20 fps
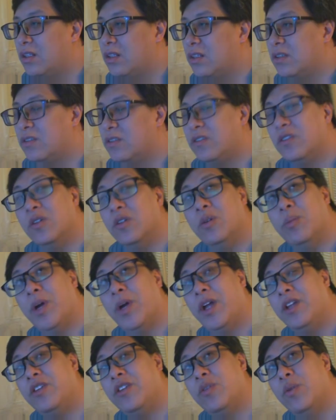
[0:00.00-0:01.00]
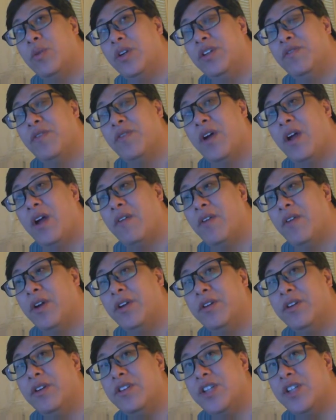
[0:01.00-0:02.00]
So my
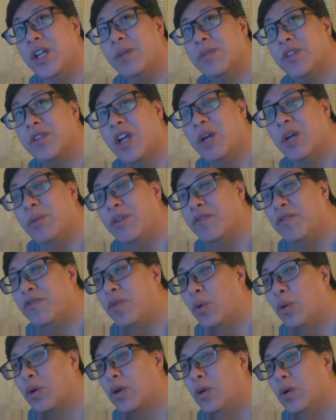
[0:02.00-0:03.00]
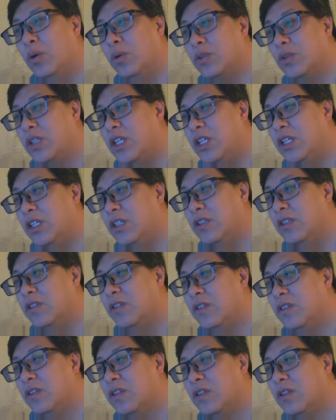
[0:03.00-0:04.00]
2,500 gems got me 4 gold
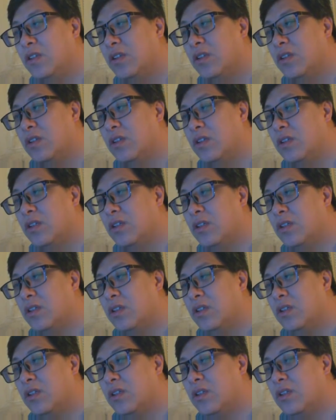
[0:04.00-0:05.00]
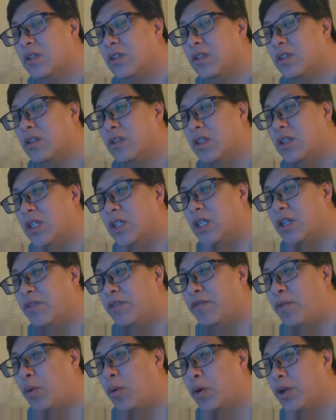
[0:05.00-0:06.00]
keys,
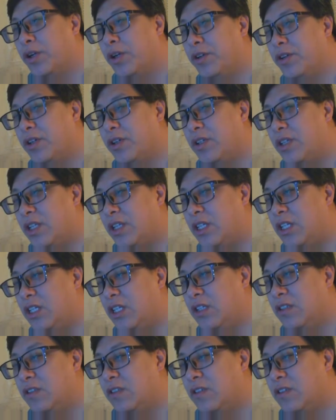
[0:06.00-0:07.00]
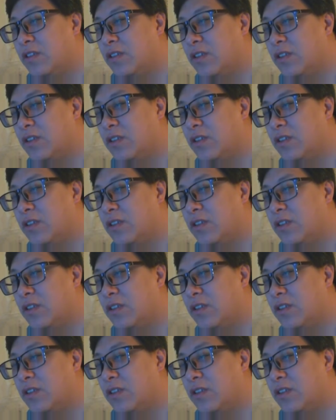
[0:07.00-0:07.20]
400 thingies,